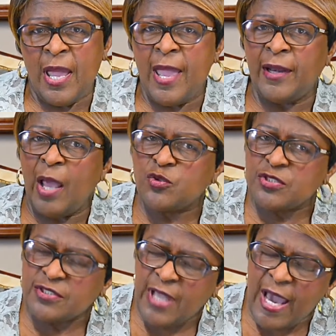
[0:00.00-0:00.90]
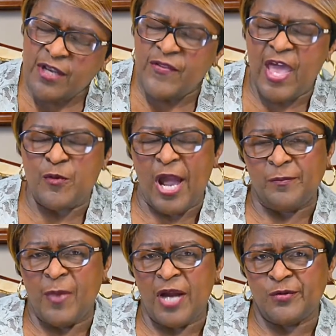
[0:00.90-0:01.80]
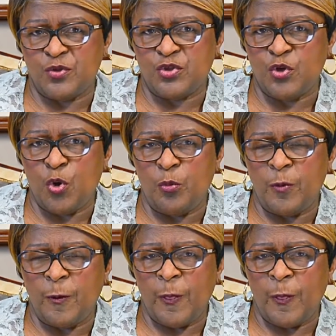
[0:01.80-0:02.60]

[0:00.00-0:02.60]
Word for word: And outside of that microscope,